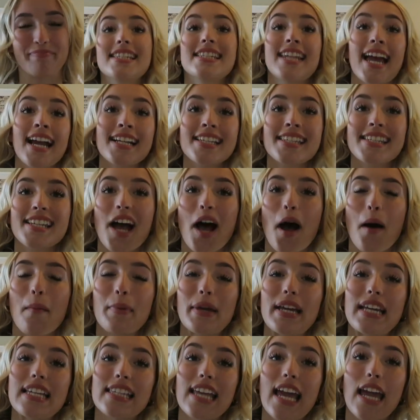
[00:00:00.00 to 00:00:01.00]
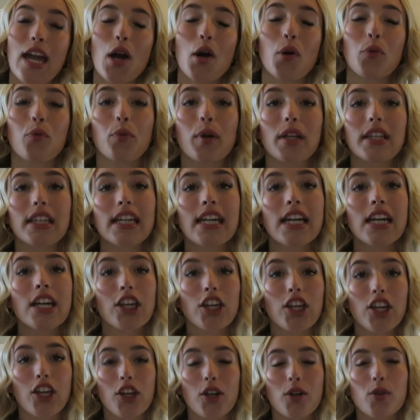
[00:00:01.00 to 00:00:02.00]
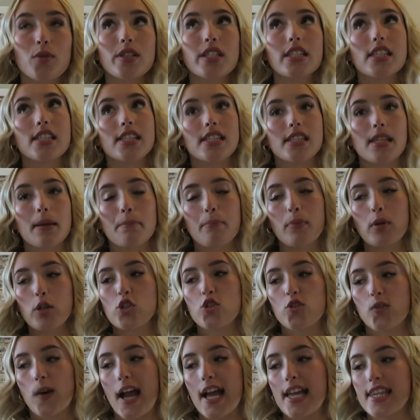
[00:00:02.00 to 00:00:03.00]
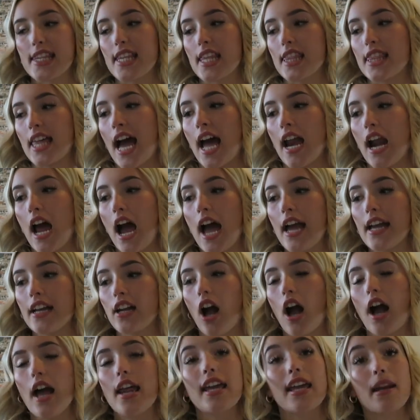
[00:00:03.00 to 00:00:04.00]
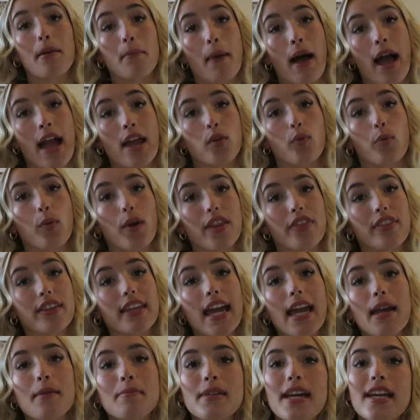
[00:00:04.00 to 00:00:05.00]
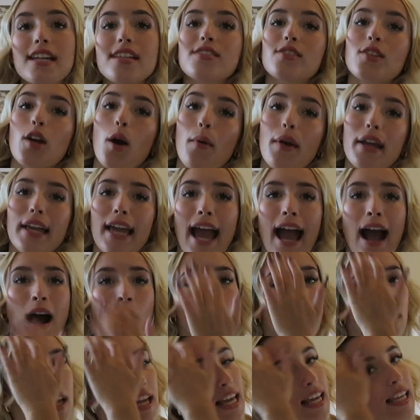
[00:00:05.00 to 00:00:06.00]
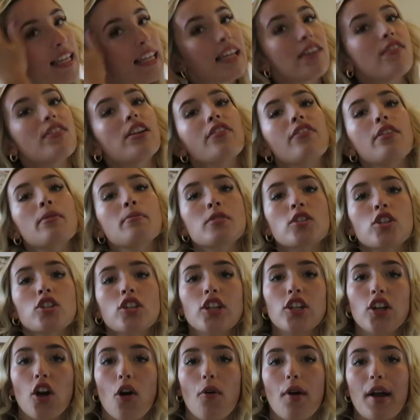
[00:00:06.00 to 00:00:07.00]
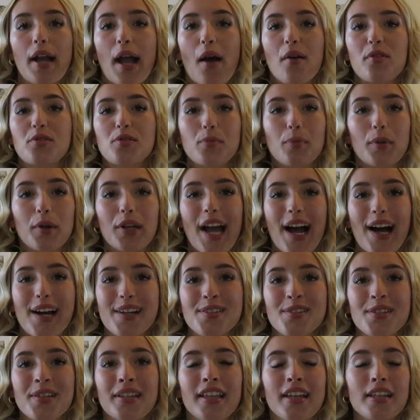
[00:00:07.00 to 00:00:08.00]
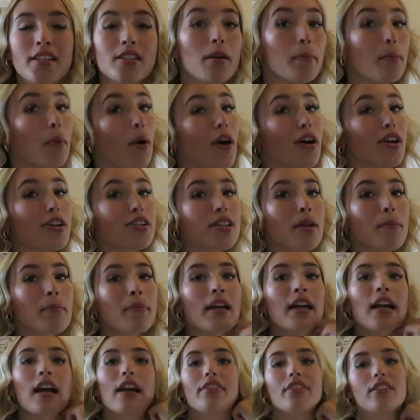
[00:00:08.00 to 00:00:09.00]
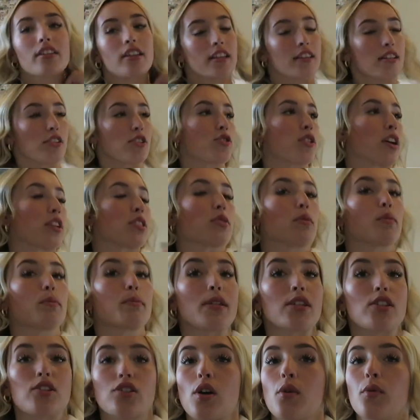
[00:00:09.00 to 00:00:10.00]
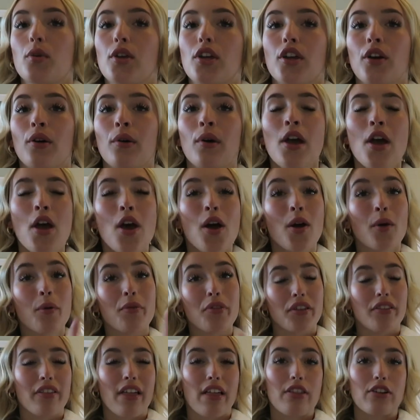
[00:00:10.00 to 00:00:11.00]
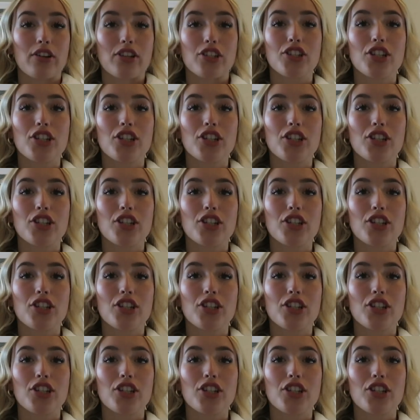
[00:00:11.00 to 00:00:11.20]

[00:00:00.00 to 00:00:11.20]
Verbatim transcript: Next up is a really cute simple dress that I got in mind with game days, going out. Even if I'm just like going out super casually like to bar or something, I feel like this dress would be so cute with a leather